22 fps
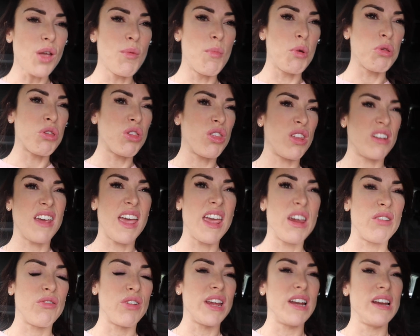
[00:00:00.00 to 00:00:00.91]
most of the
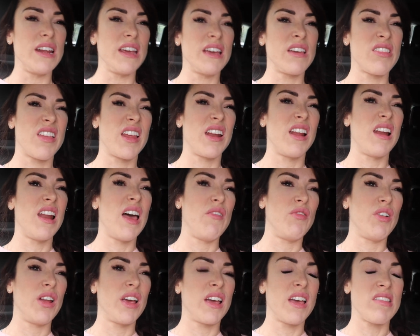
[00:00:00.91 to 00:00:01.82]
day, really, because then I'll
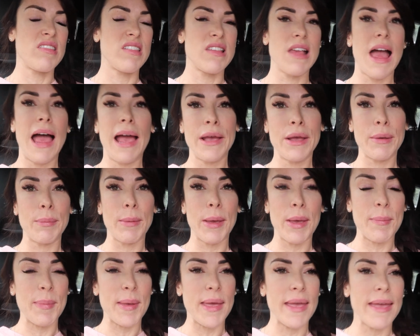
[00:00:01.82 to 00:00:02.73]
have like a snack
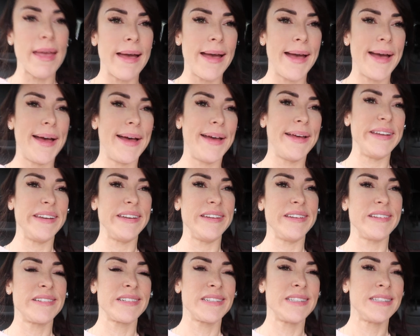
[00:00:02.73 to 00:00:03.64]
maybe
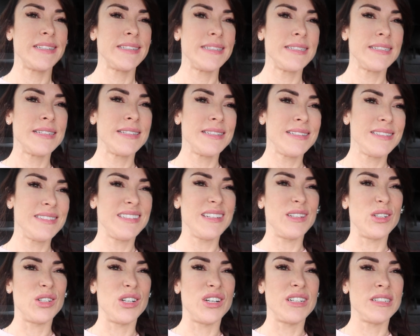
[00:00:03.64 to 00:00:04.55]
and
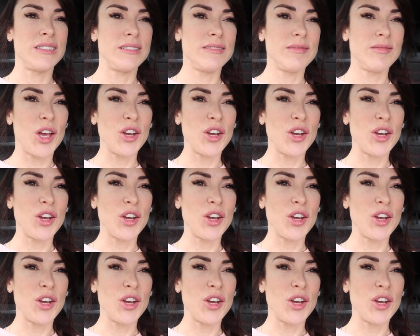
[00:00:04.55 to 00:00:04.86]
dinner.